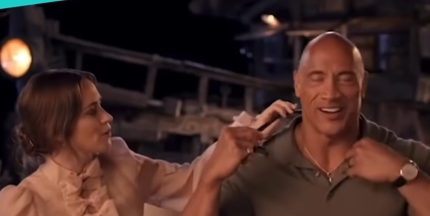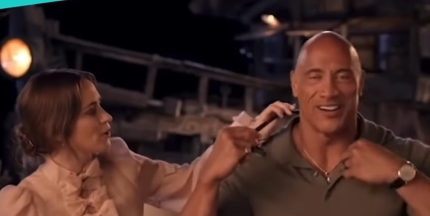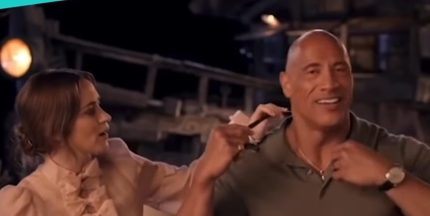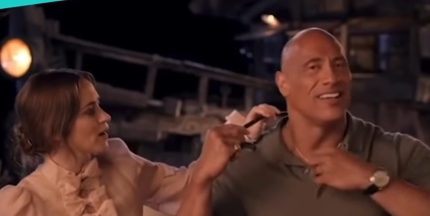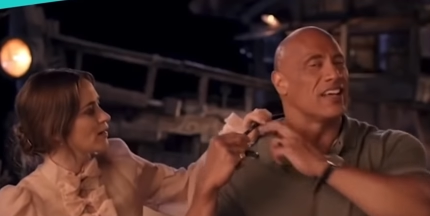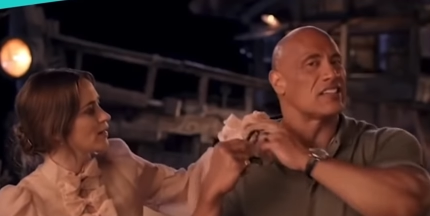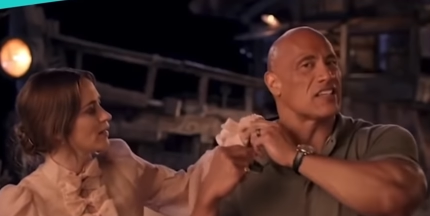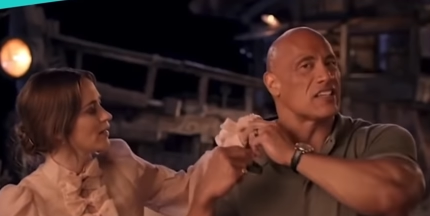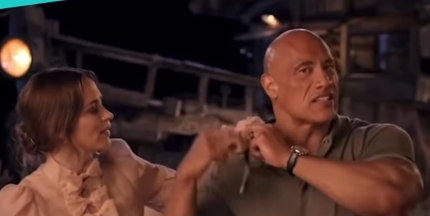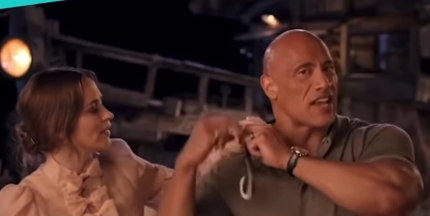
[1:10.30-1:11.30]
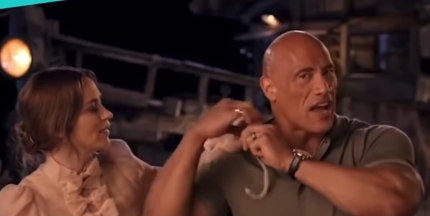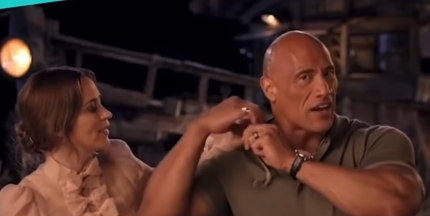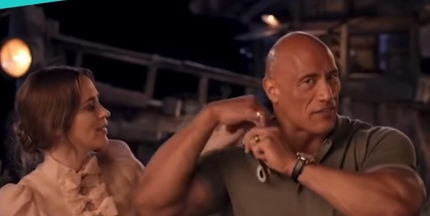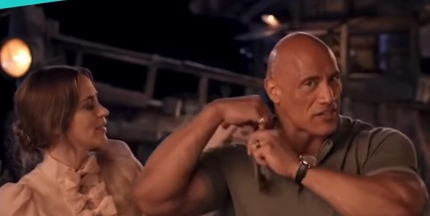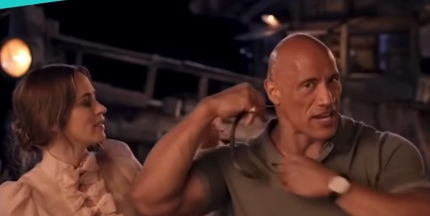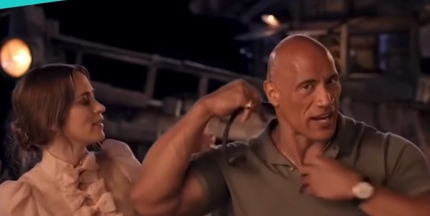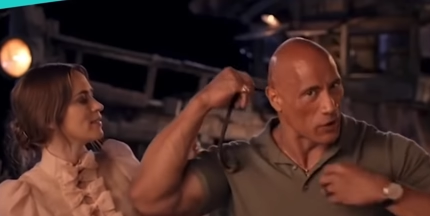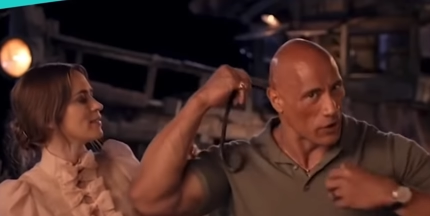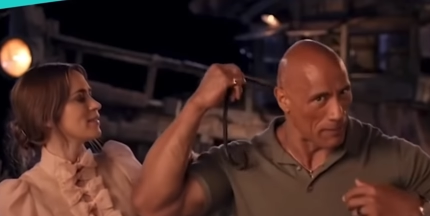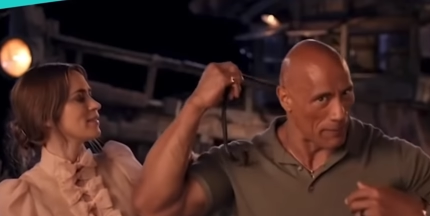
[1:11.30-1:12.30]
Speaker 1: you are. This is the sound of a snake
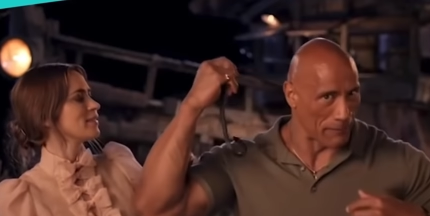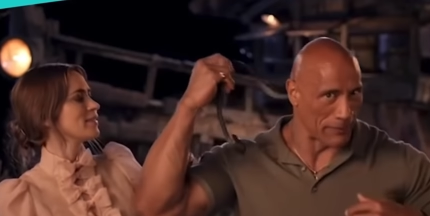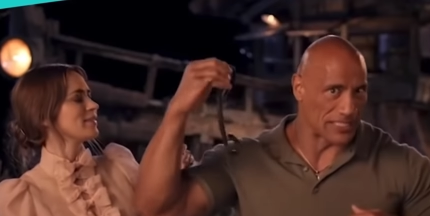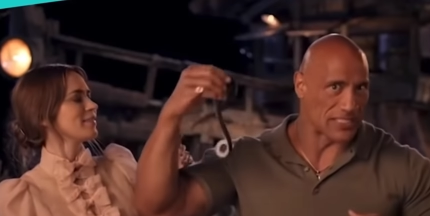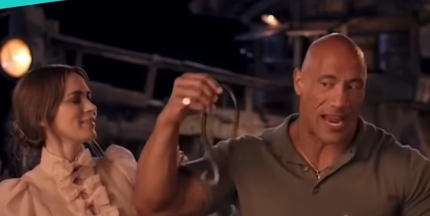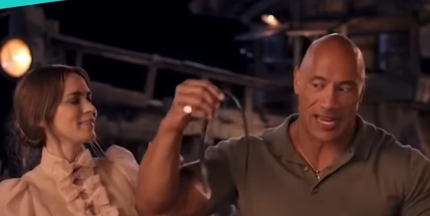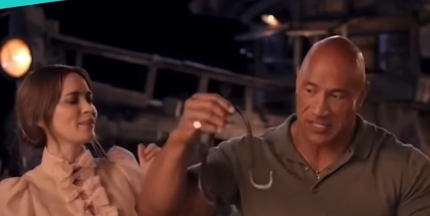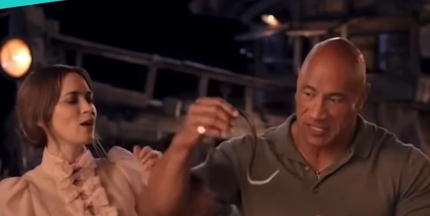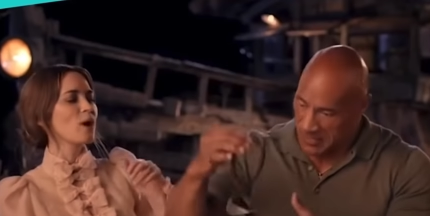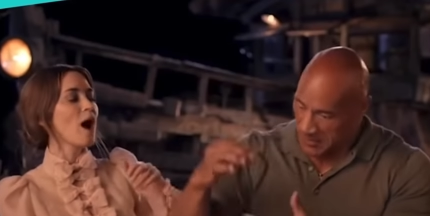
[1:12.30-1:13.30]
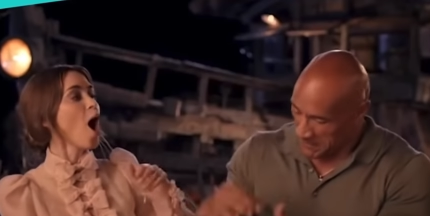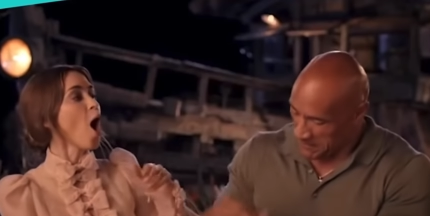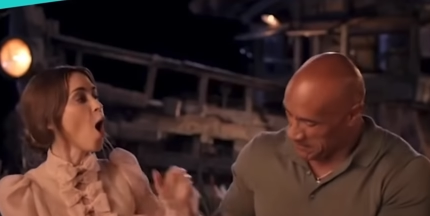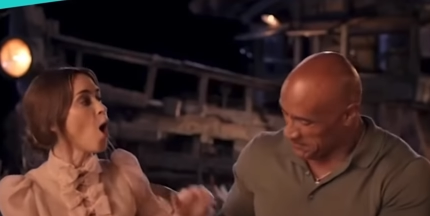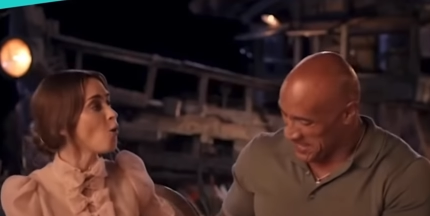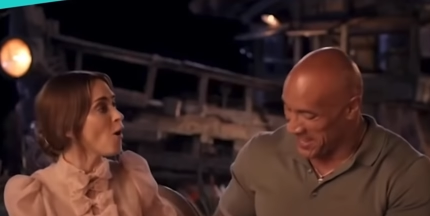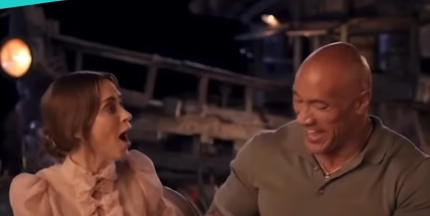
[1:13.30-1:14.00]
going up Emily's ass. No. Oh!